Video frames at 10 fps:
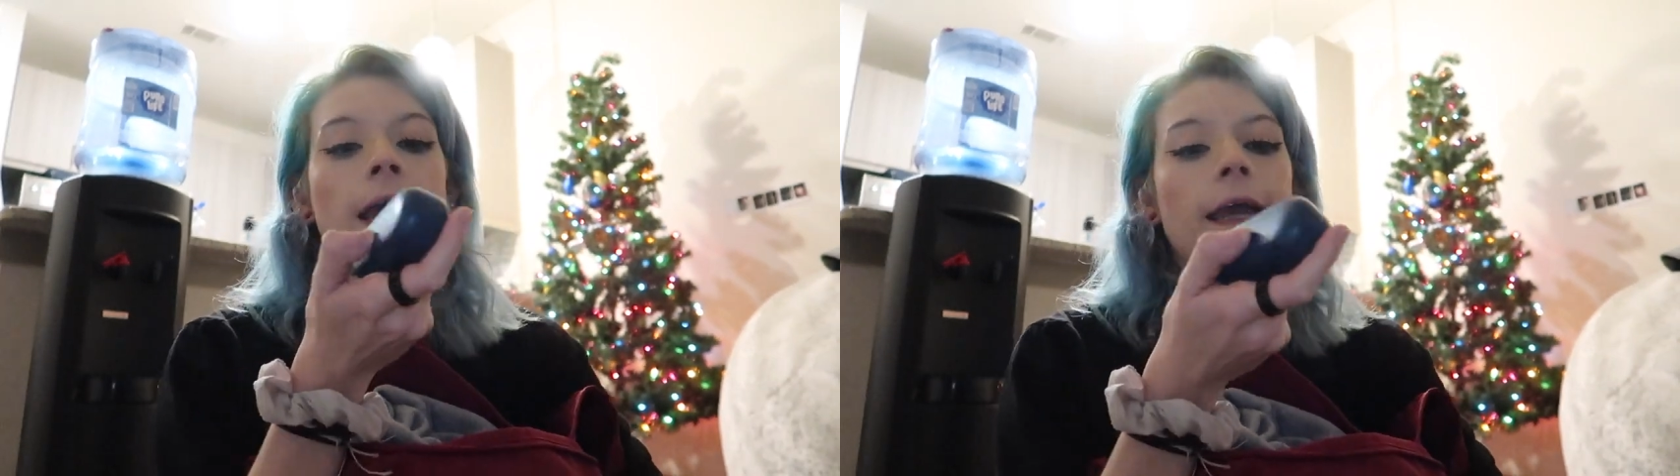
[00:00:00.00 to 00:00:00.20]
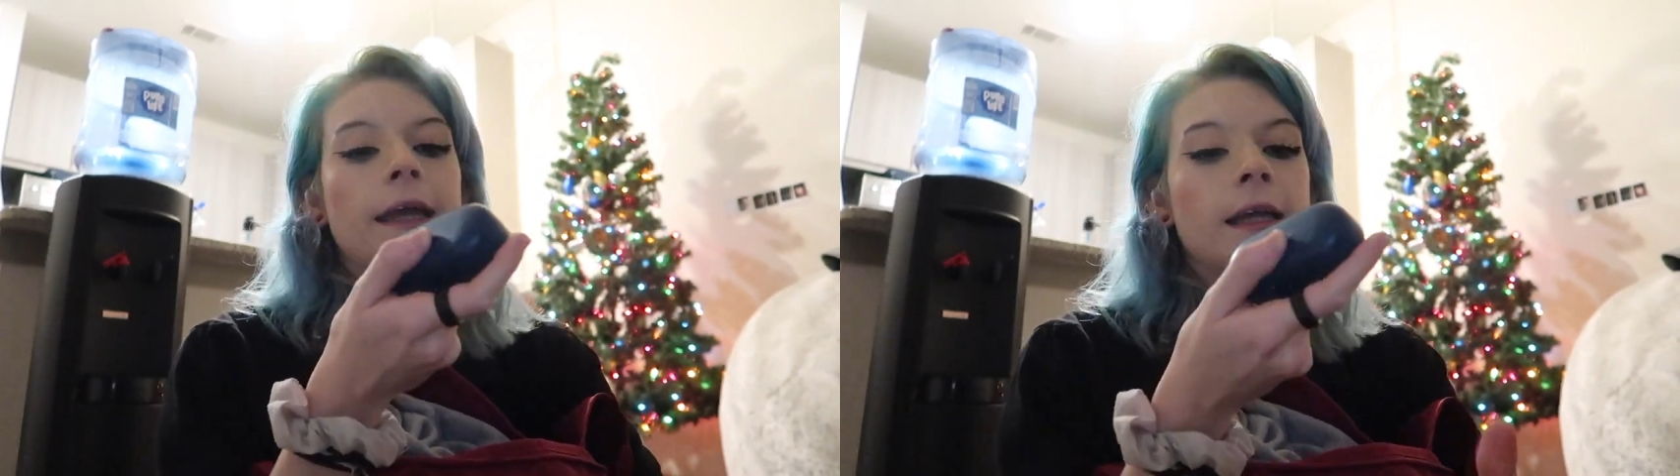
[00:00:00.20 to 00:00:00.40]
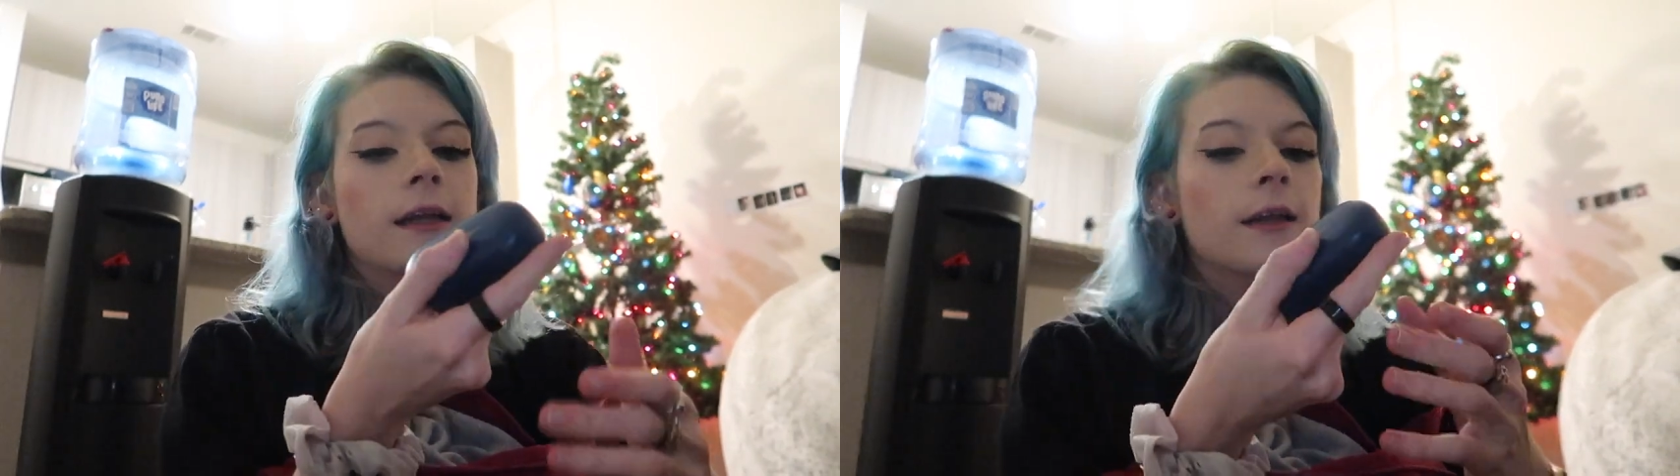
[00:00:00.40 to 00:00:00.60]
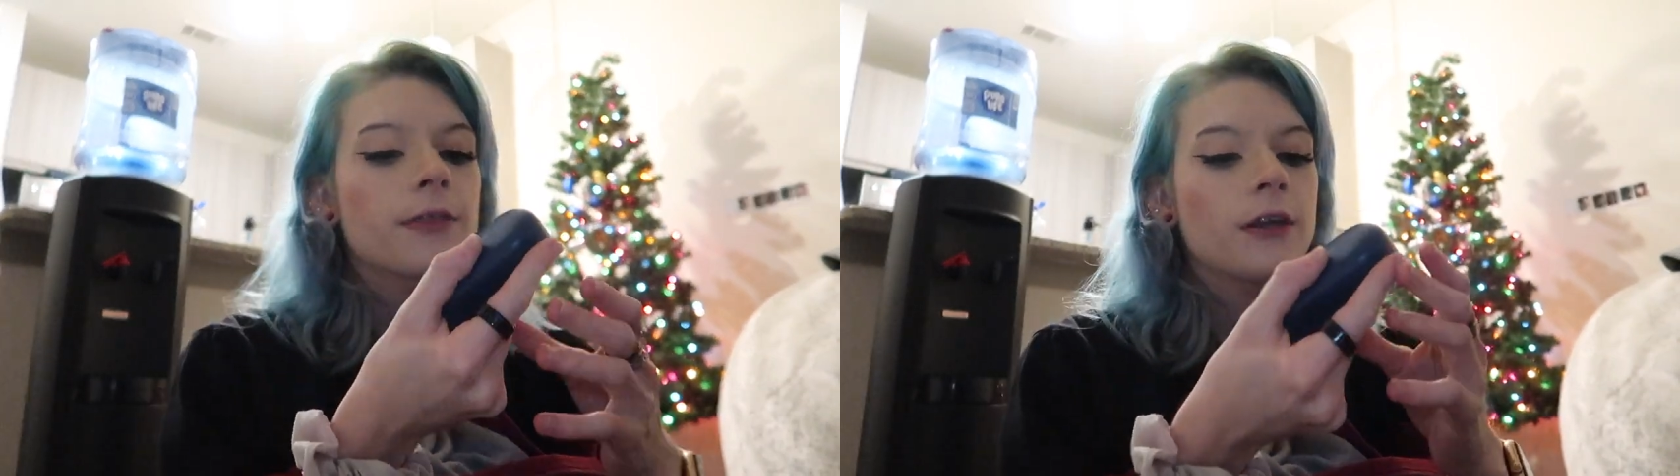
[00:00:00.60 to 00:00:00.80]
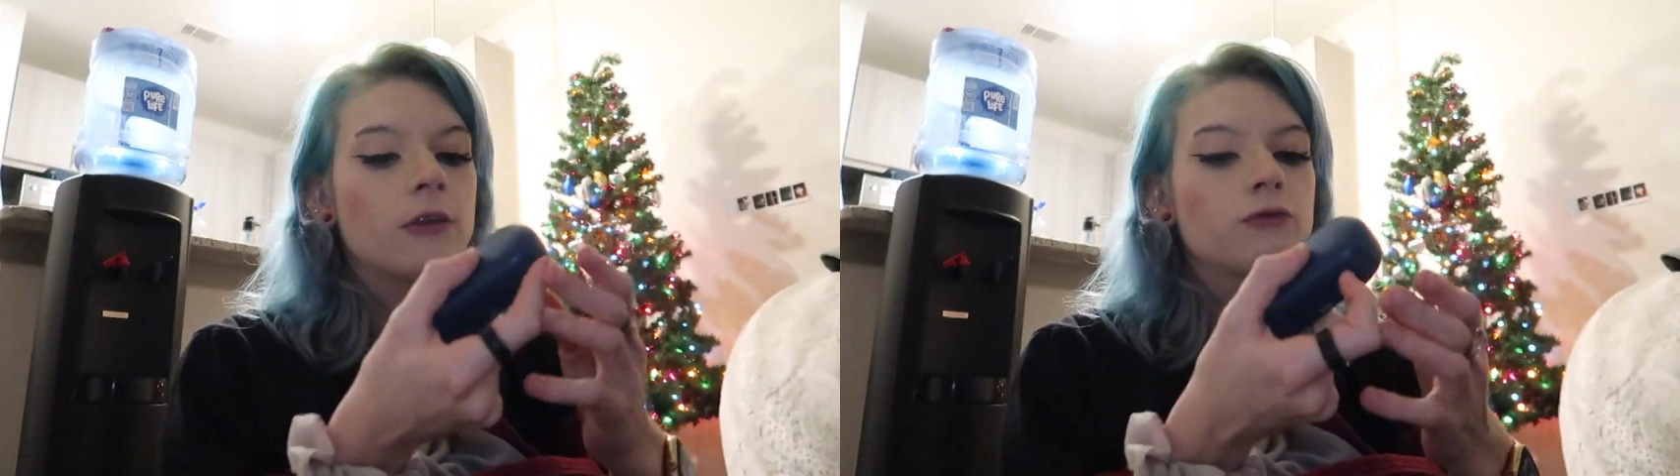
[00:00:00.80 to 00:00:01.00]
And I
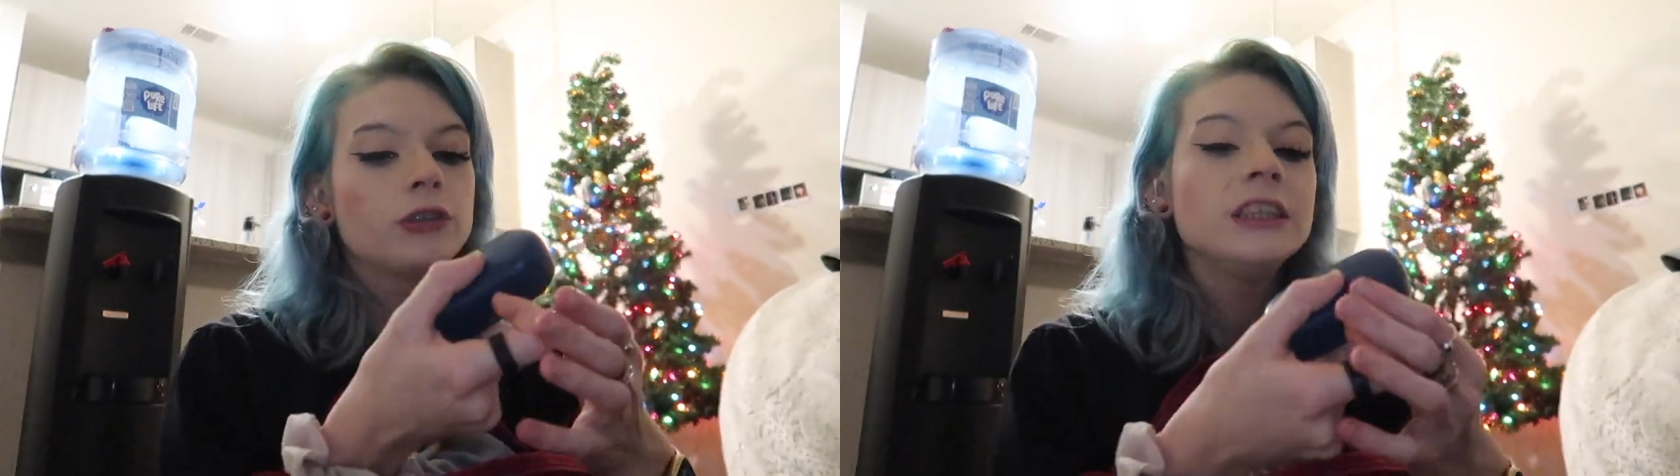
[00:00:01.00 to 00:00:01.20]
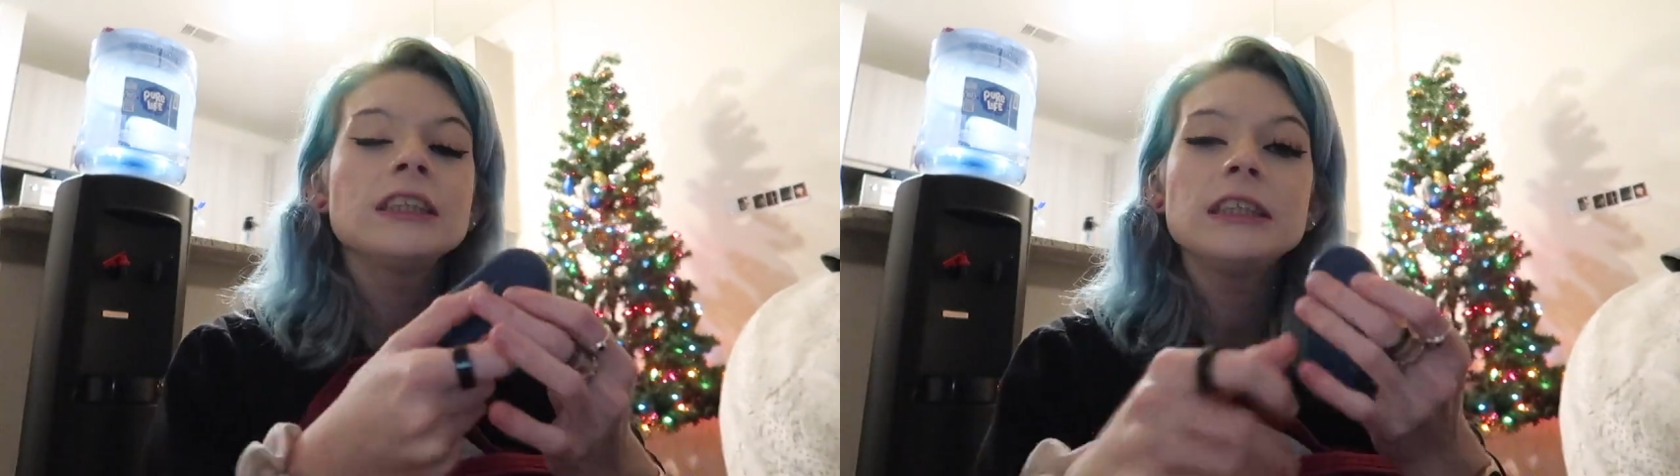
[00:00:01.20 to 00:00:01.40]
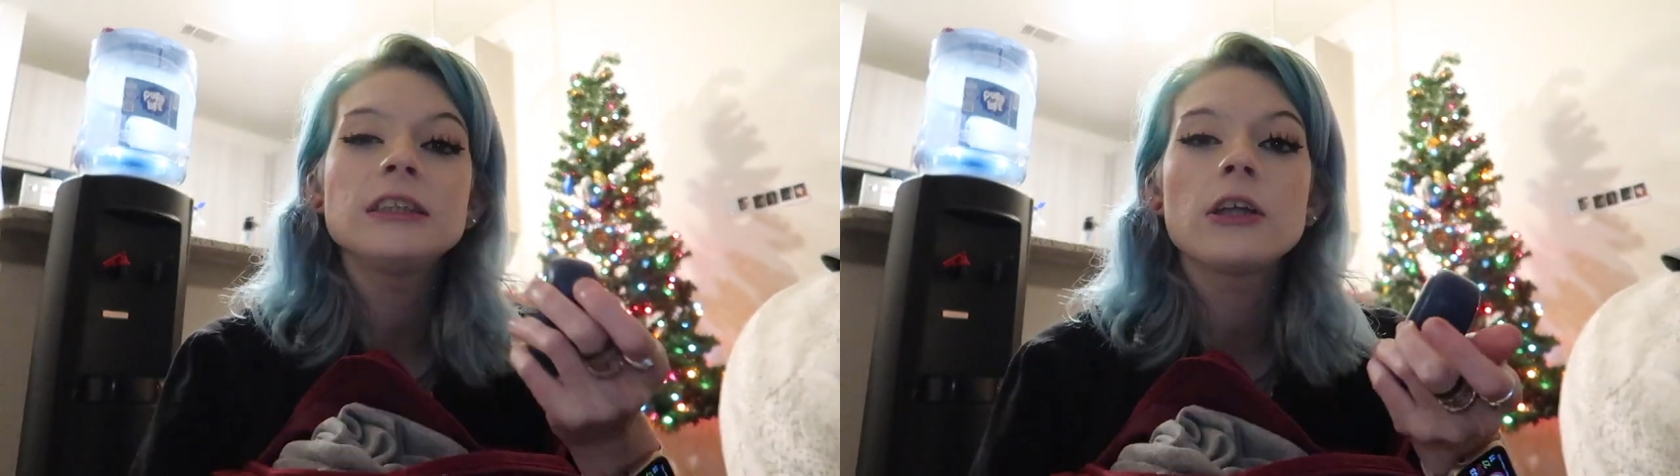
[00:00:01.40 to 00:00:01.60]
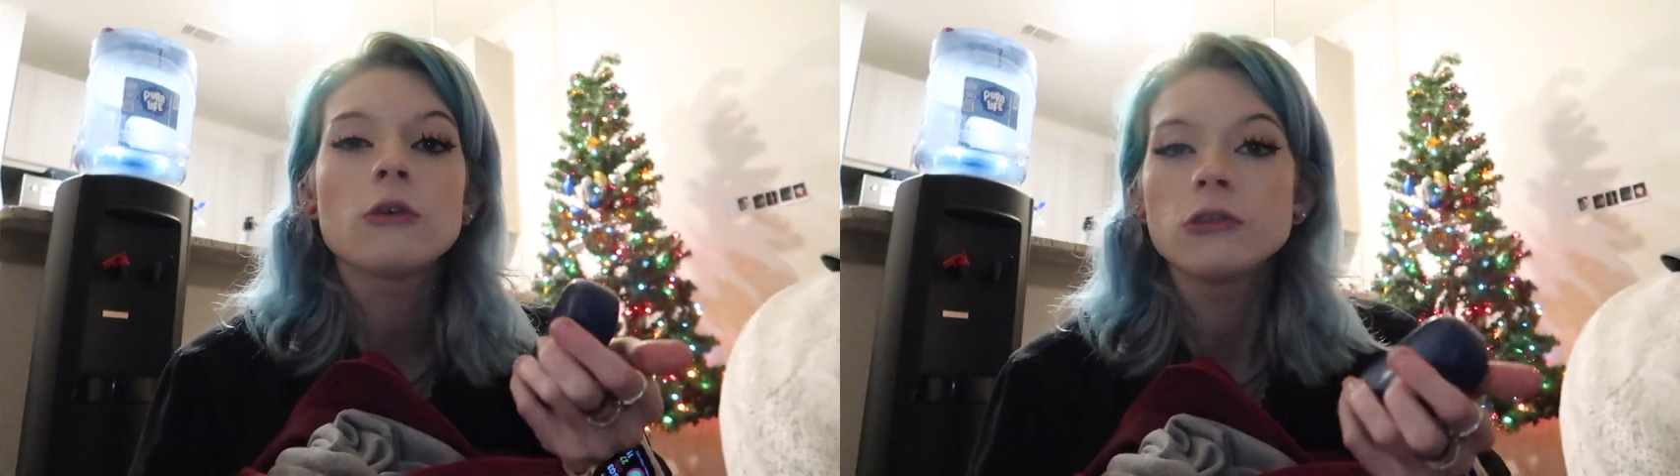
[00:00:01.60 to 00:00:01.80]
think really the